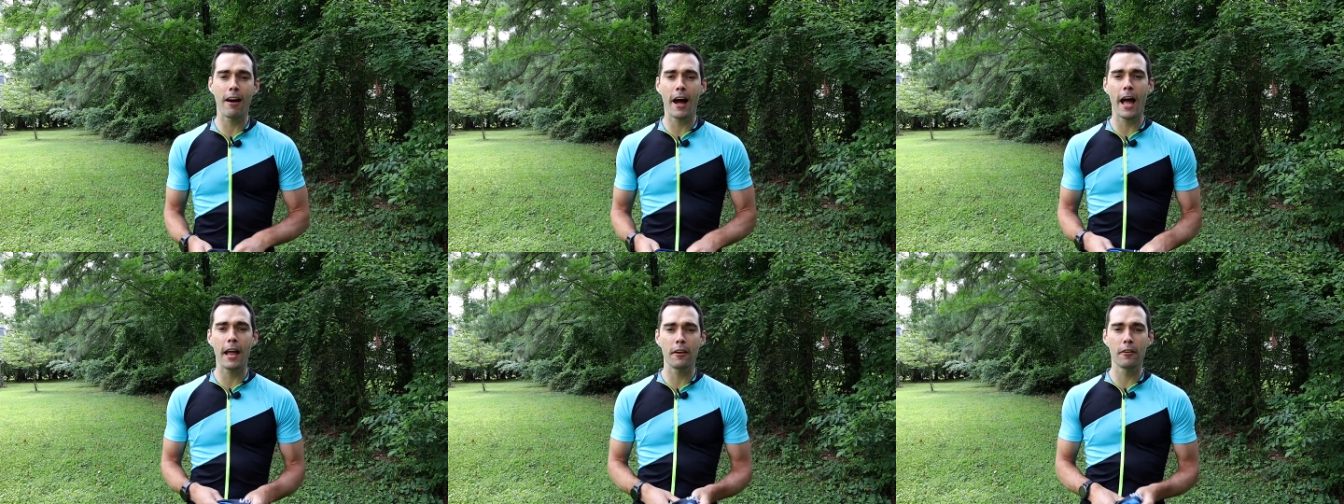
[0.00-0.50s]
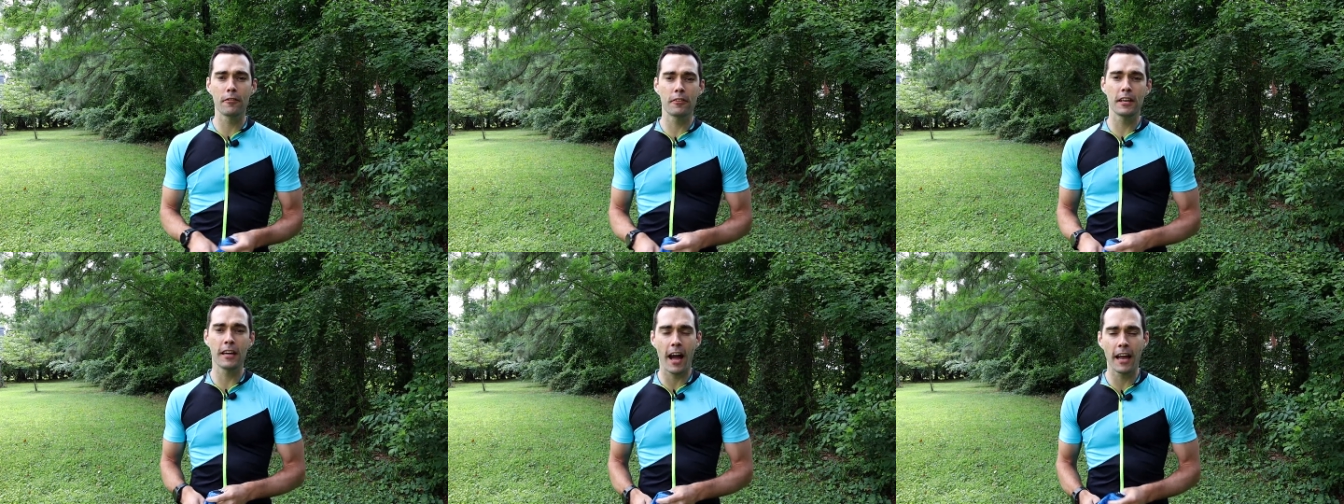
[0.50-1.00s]
I don't
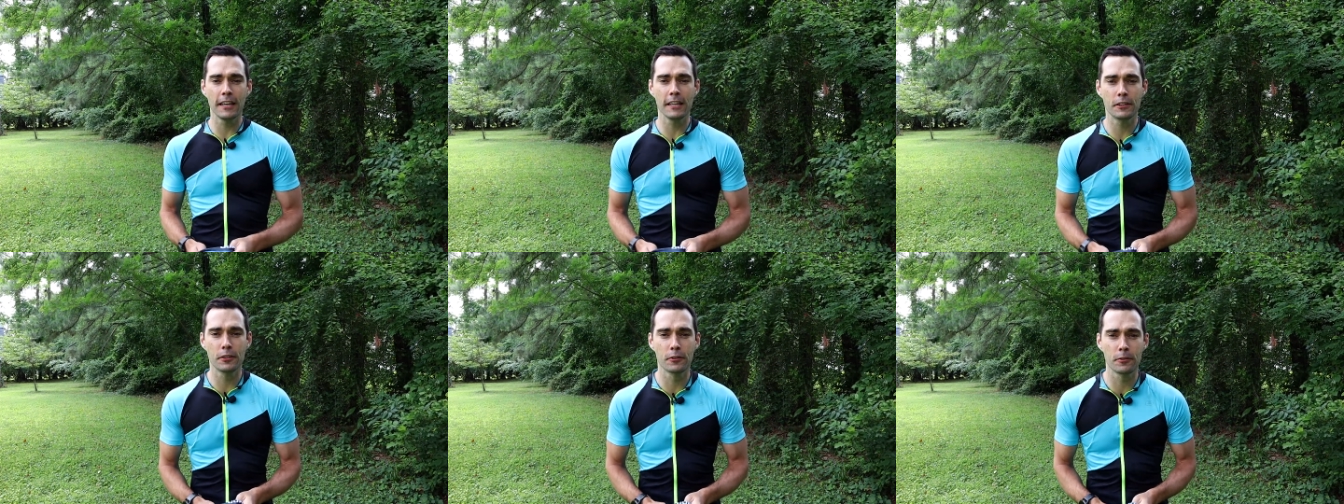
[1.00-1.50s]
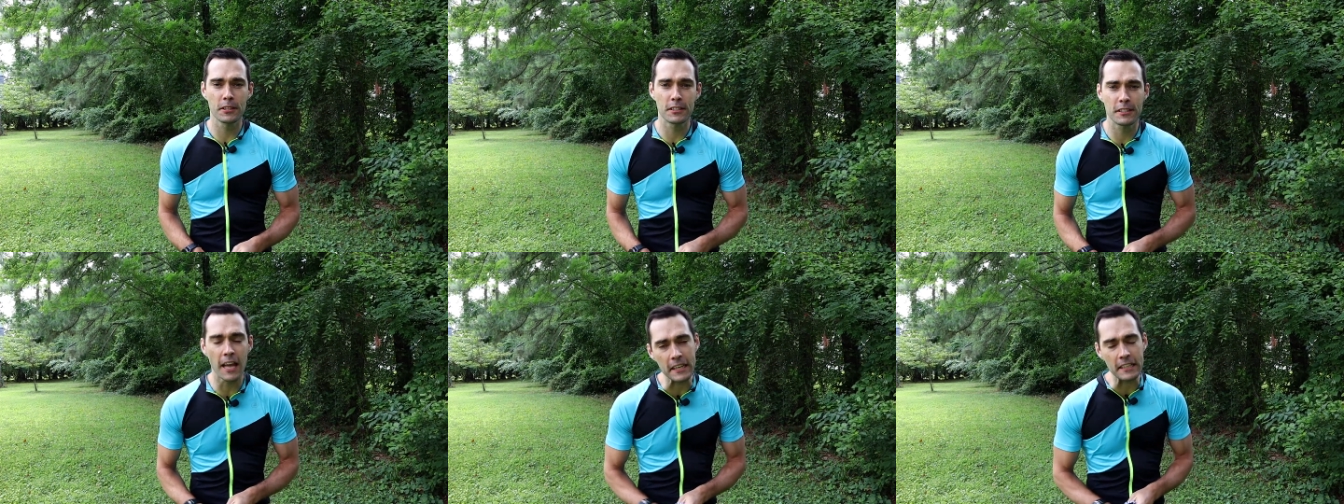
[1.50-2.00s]
think I need to
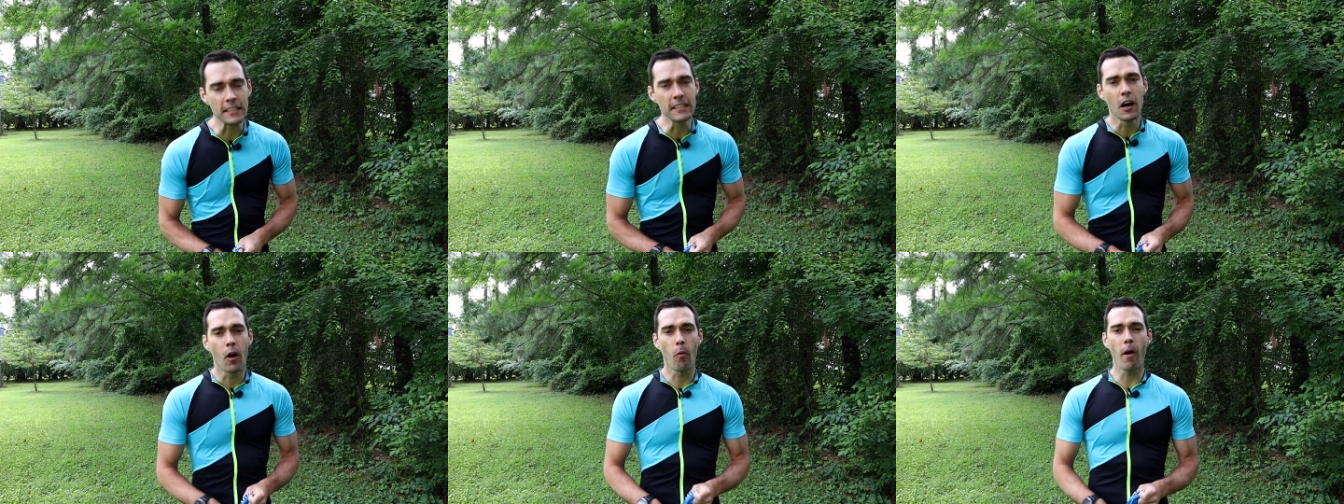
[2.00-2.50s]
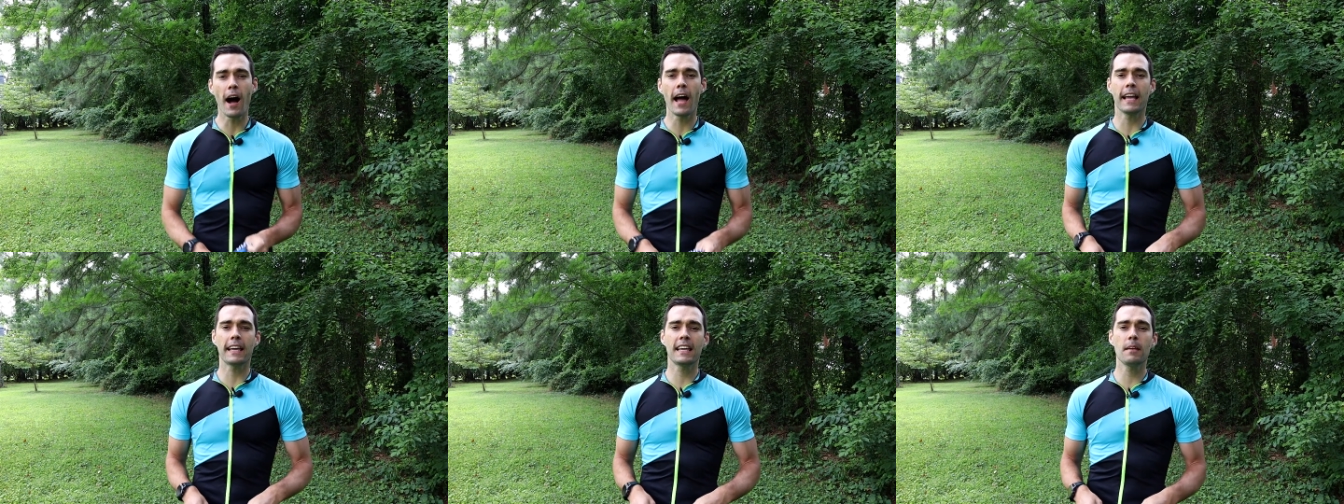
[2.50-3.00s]
restate
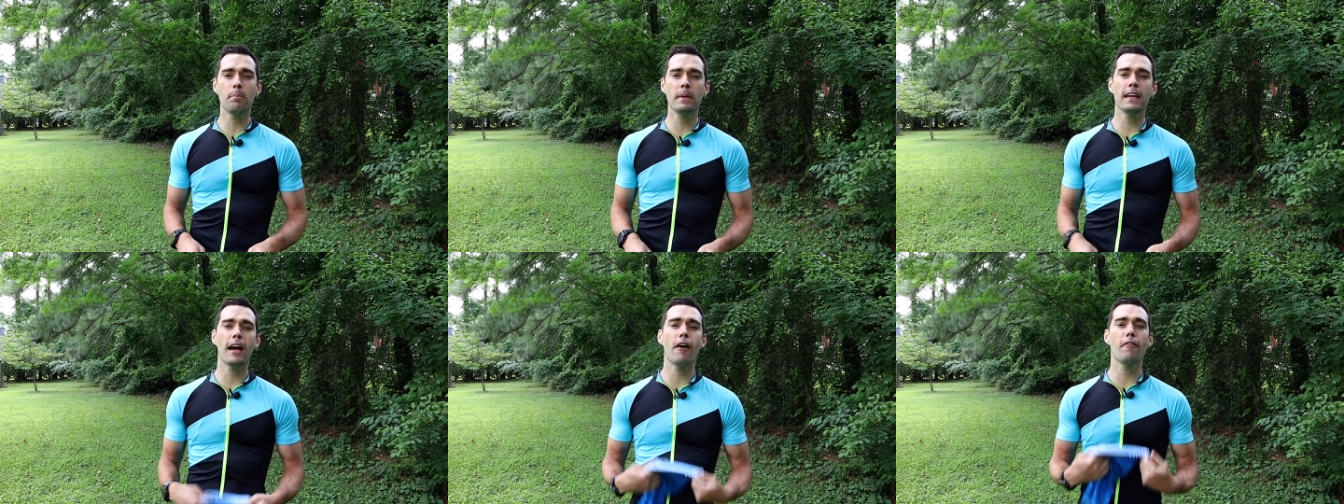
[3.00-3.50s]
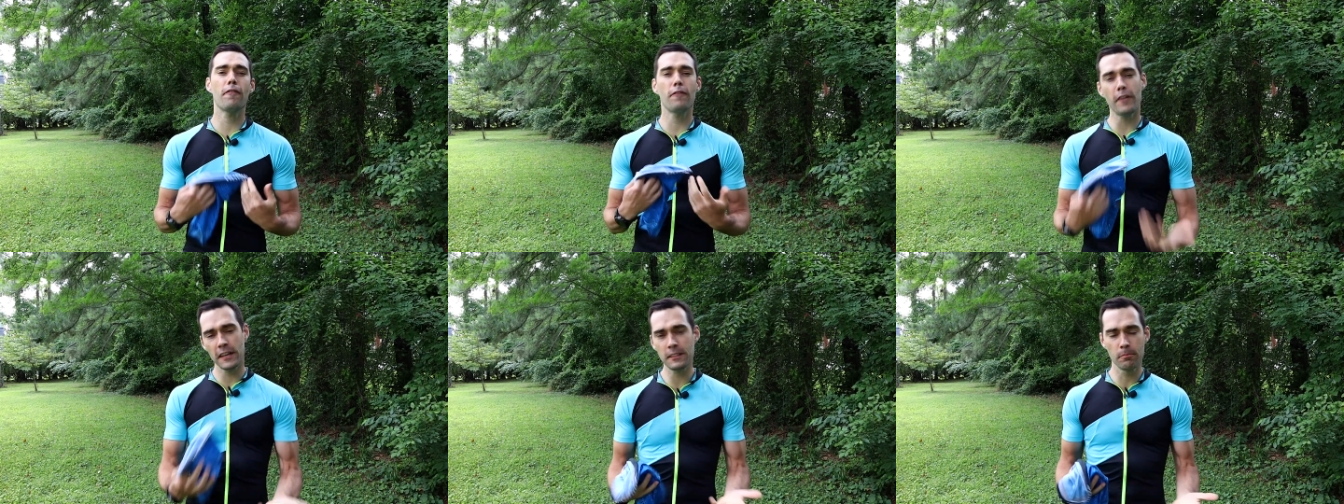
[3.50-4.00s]
why keeping a
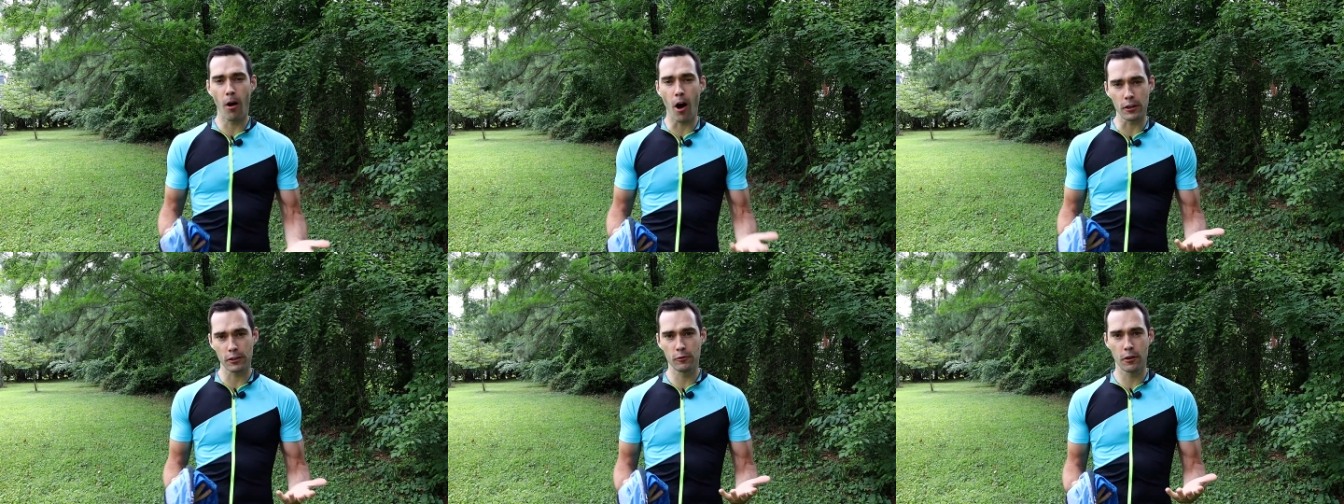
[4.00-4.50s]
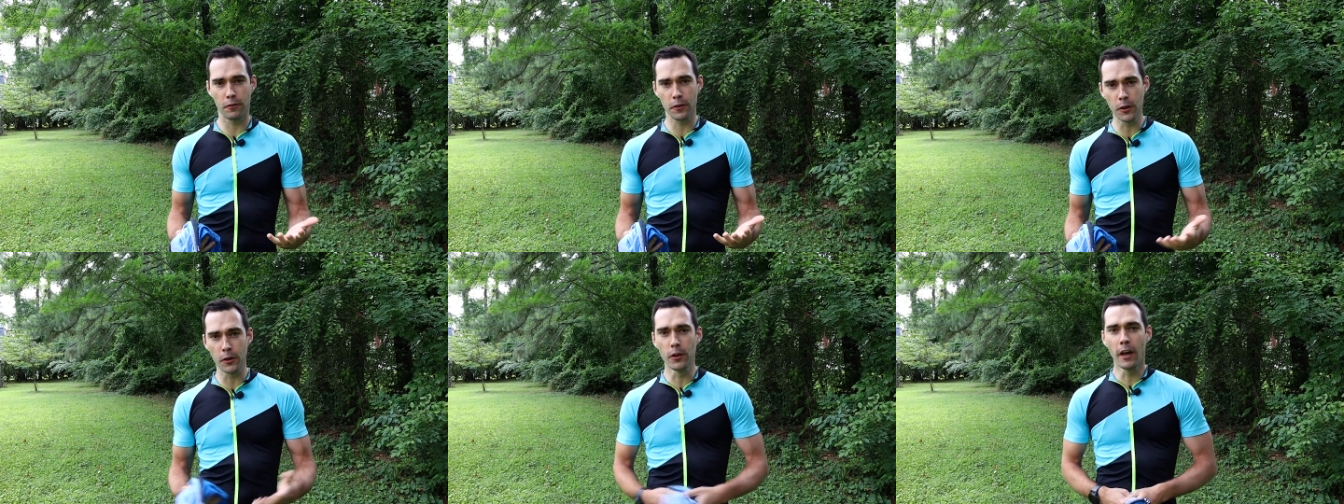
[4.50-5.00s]
face mask with
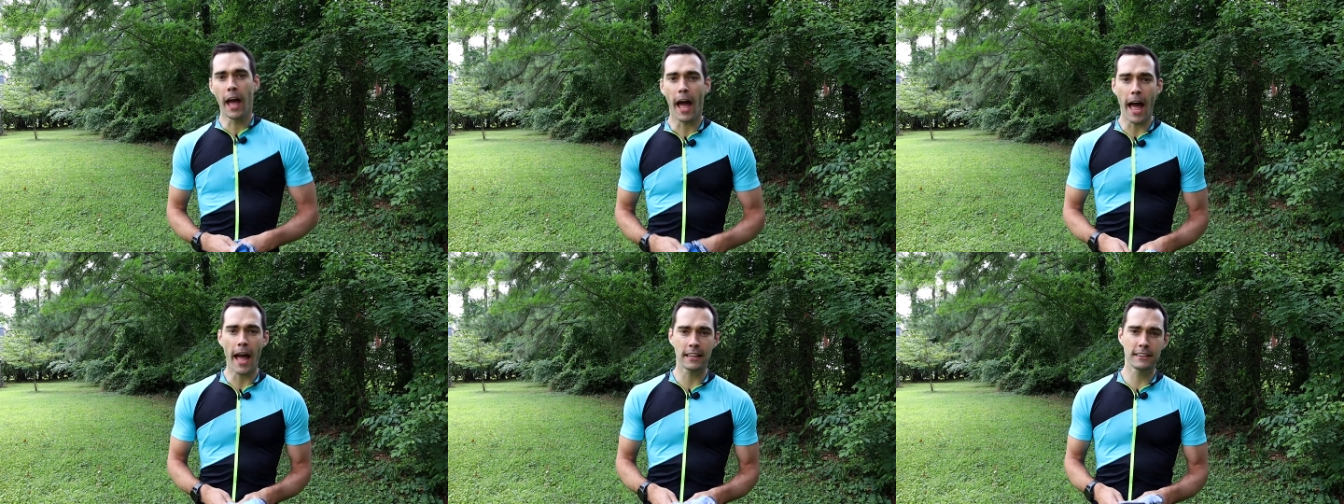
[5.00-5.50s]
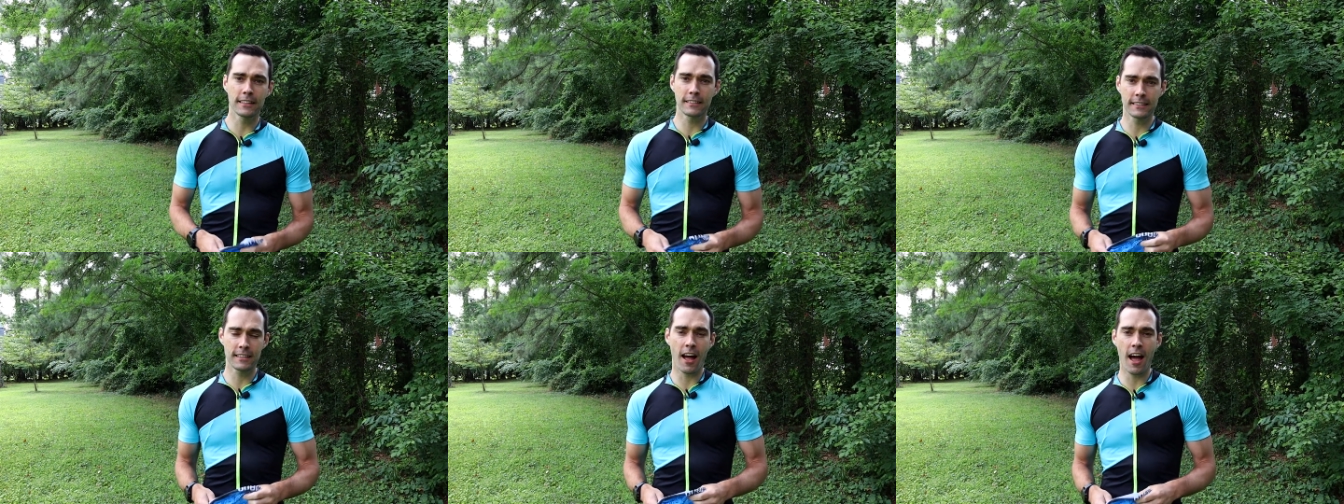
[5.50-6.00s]
you at
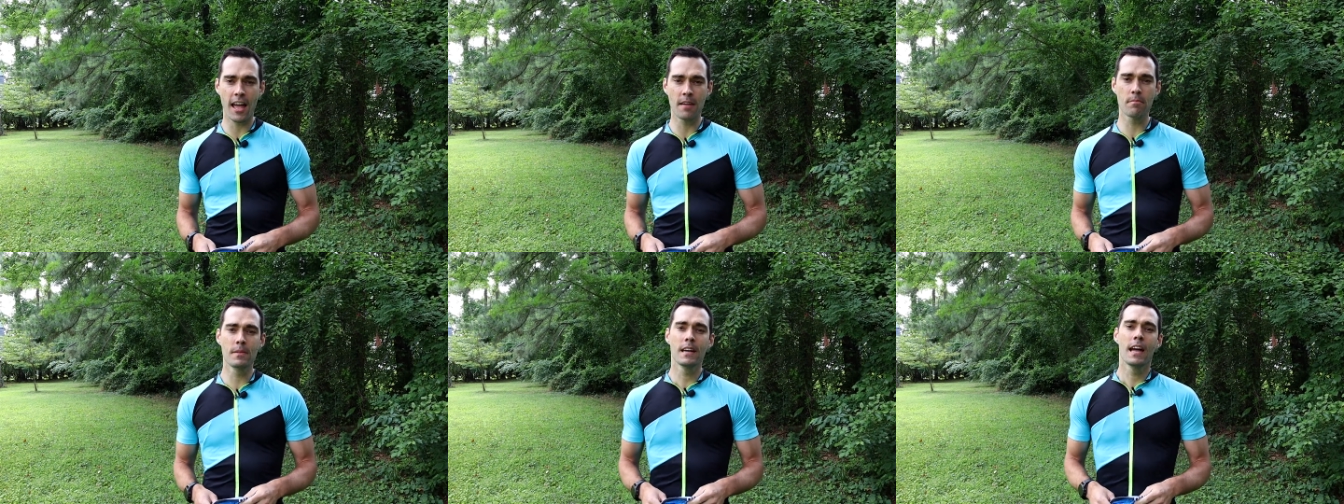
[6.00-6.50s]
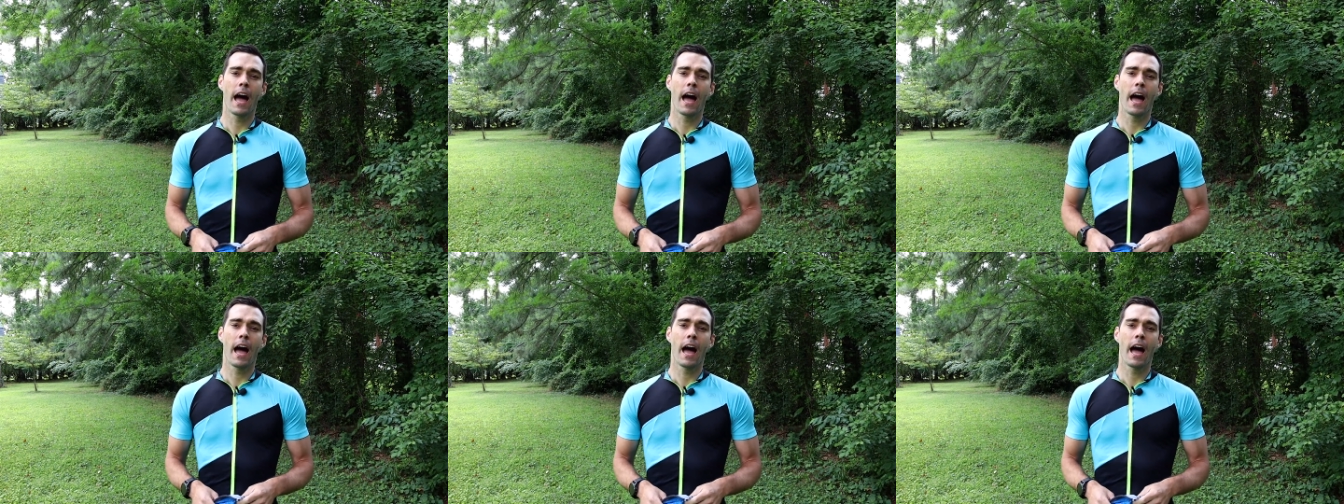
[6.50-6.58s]
this time